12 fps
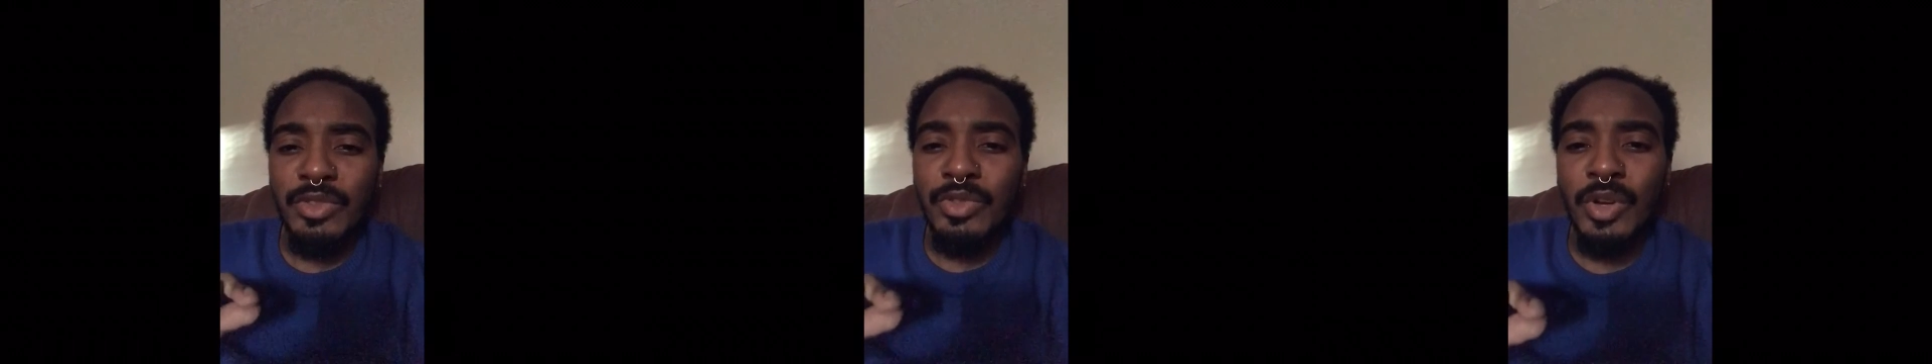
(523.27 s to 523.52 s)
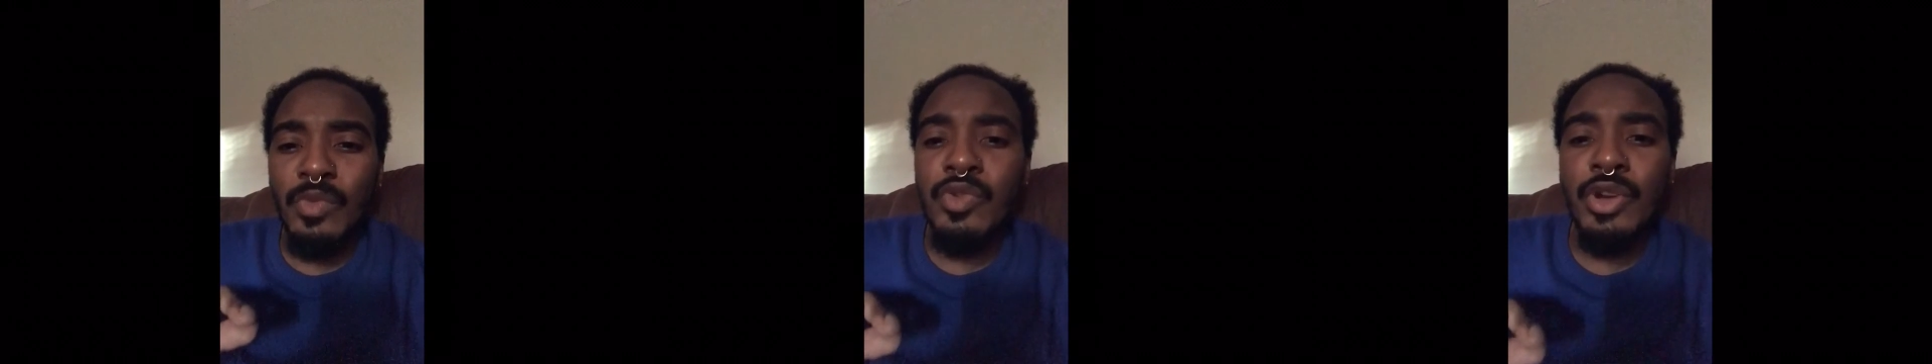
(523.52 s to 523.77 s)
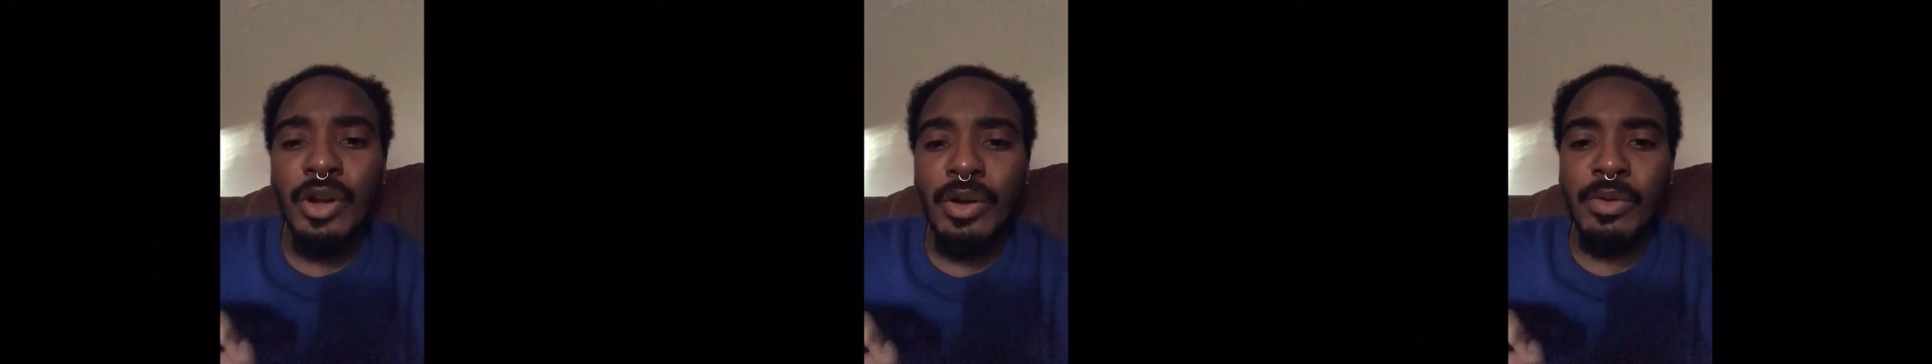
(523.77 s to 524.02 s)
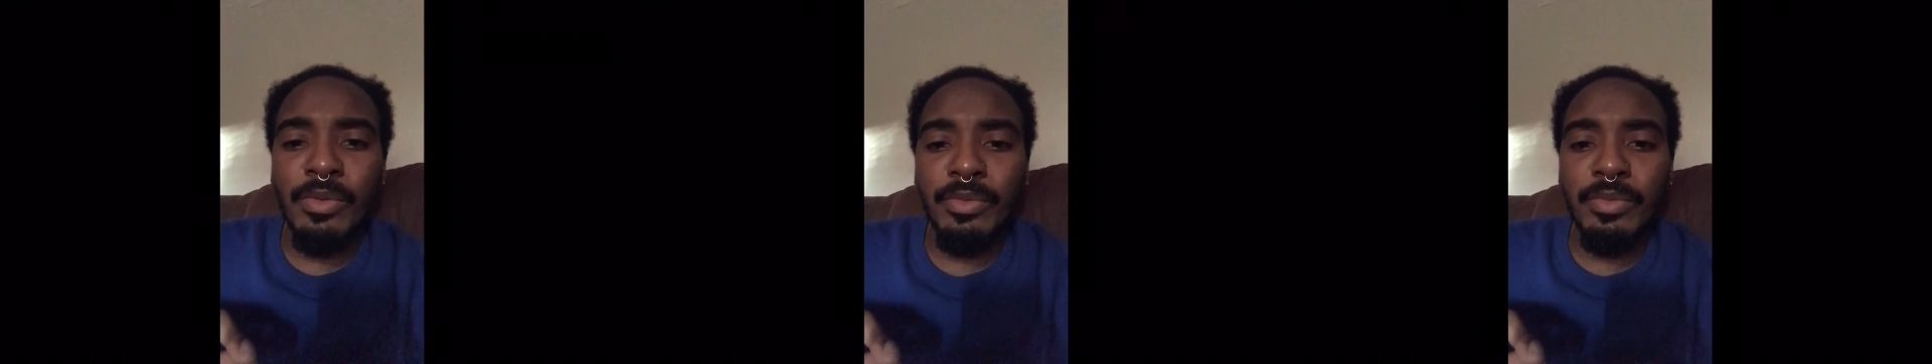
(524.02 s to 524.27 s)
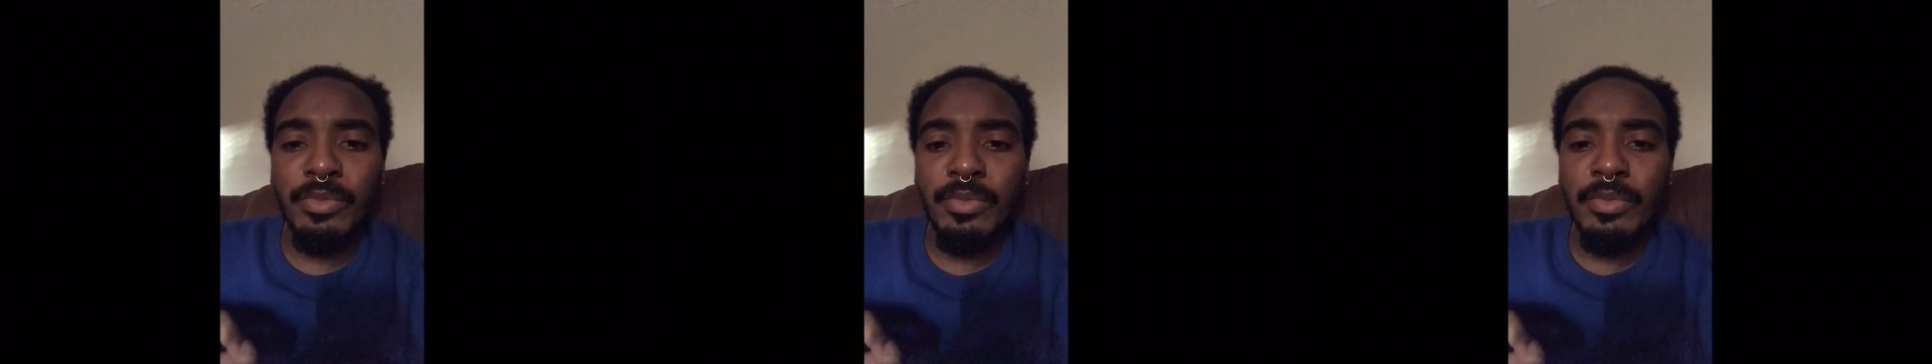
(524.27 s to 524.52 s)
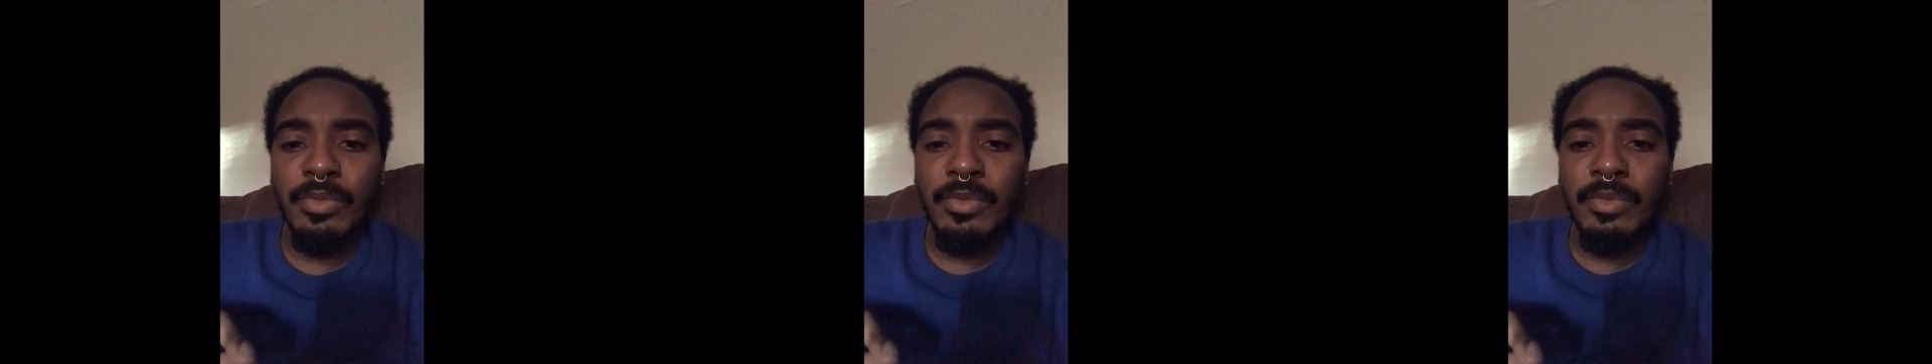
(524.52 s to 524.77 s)
you don't know,
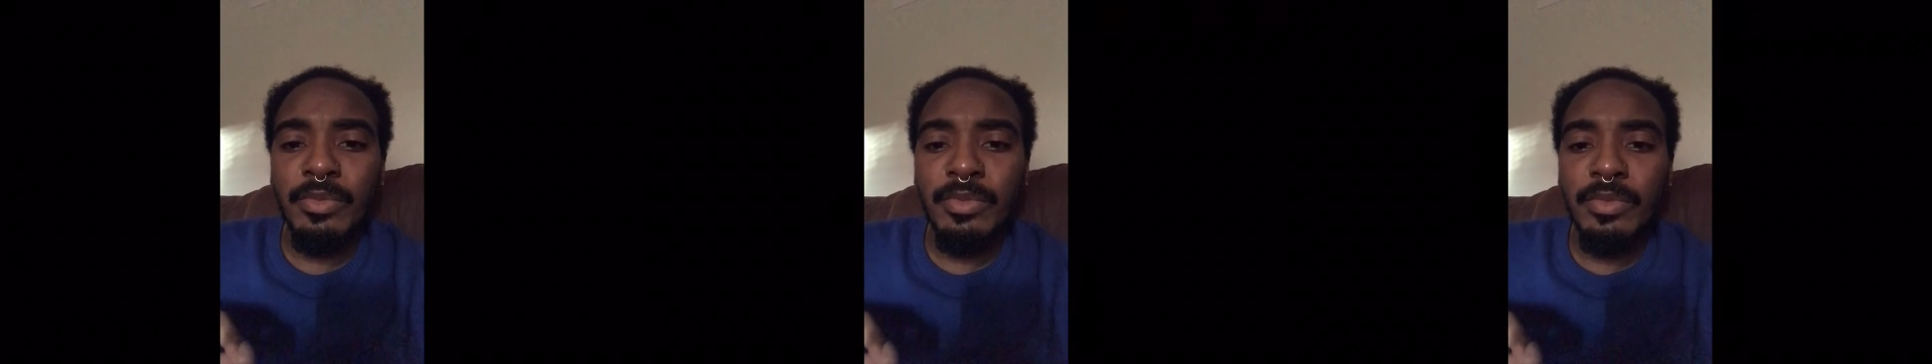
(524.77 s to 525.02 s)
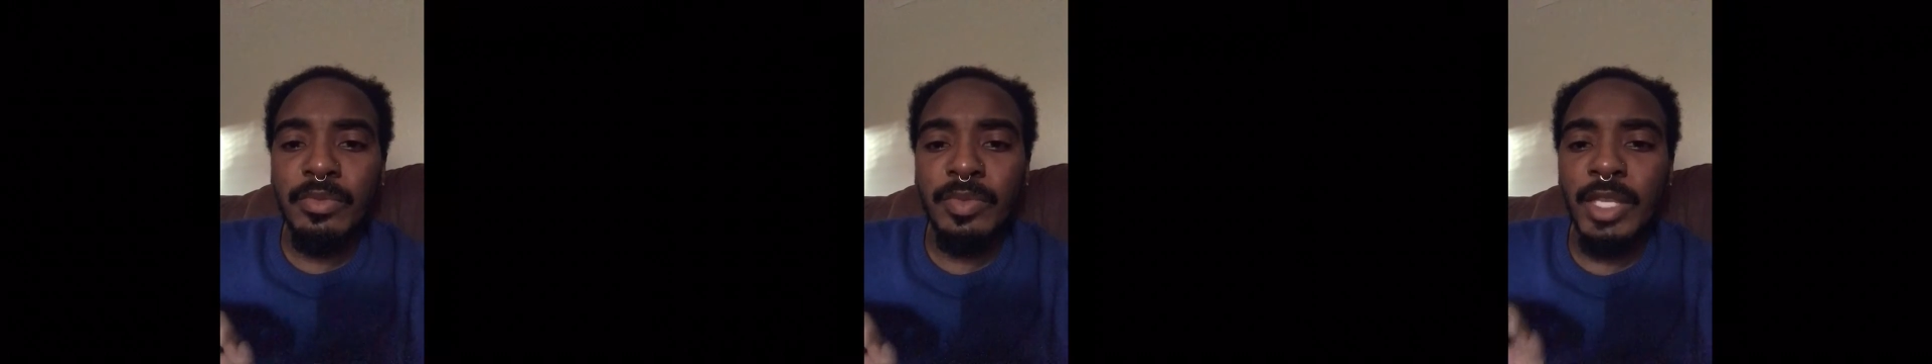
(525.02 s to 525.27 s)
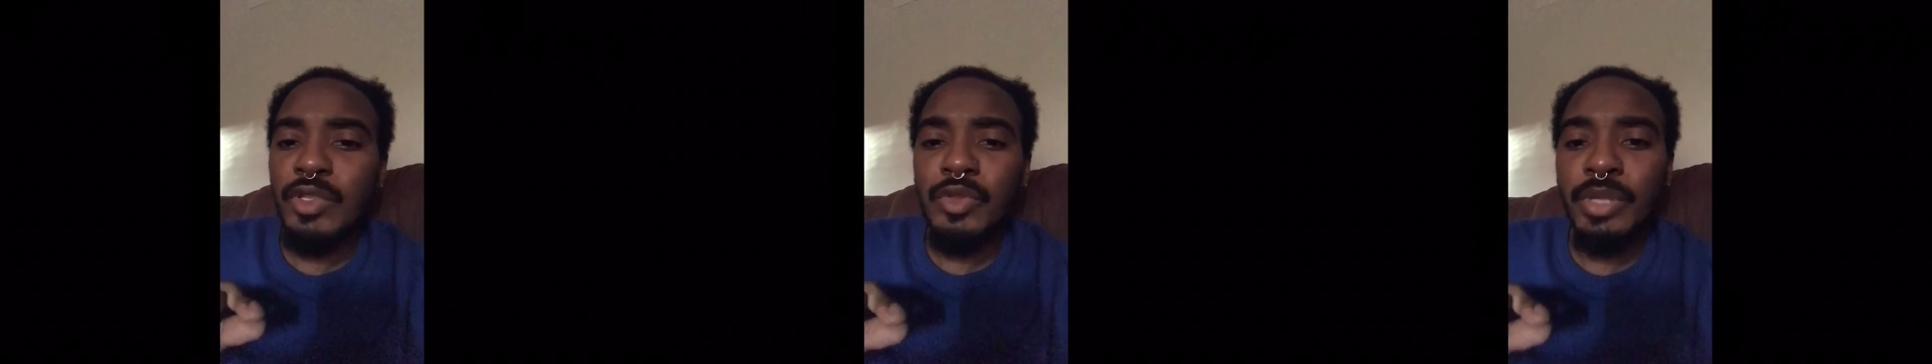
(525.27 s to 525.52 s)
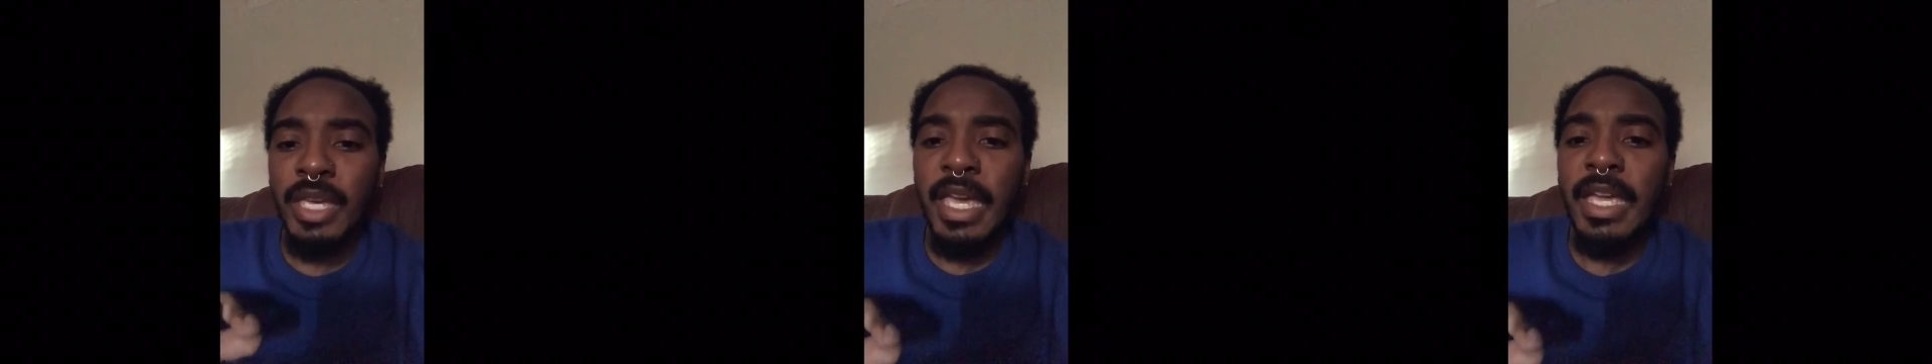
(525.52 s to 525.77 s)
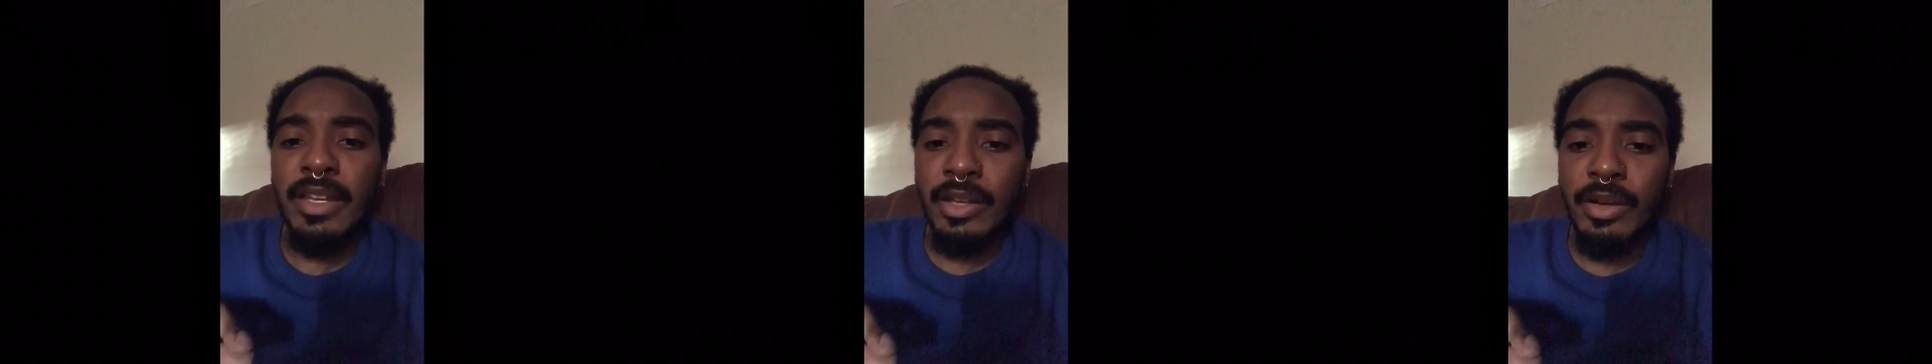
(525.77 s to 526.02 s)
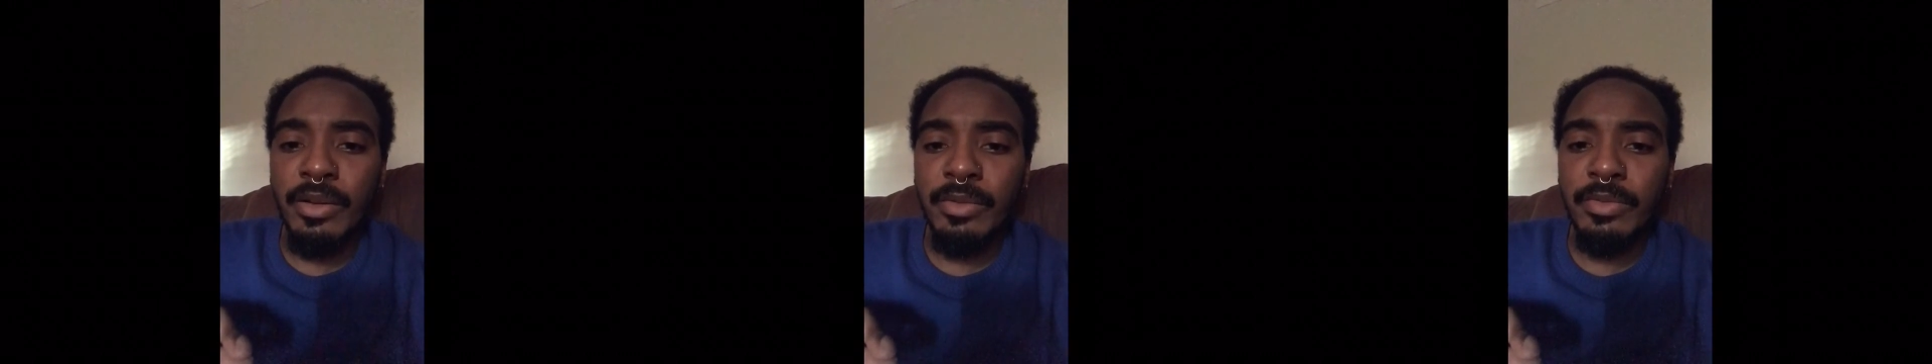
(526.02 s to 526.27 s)
that you can't
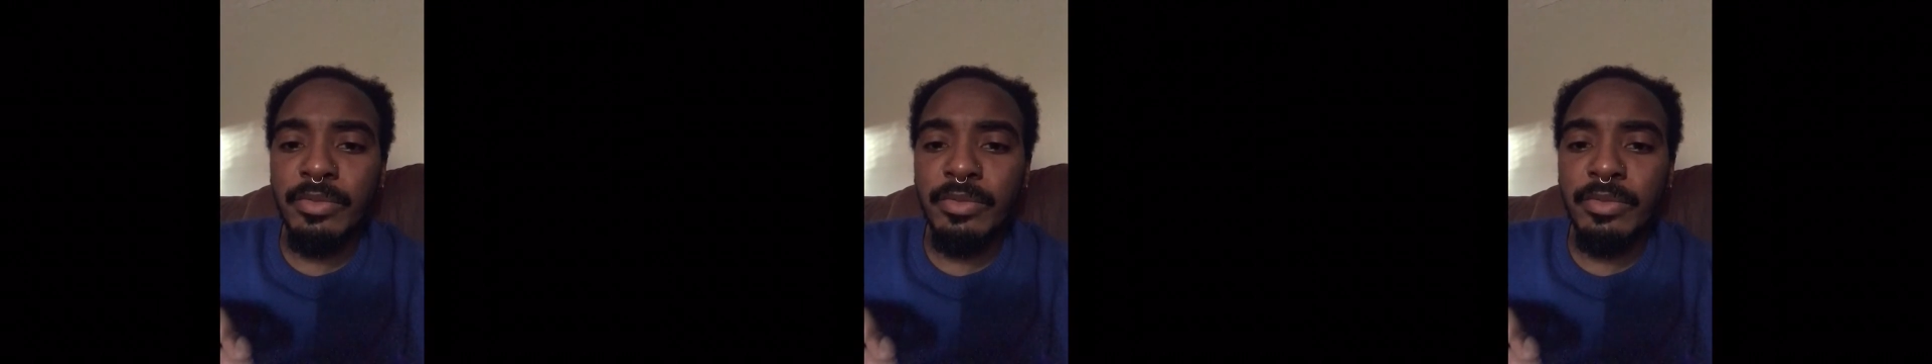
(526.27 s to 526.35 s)
know.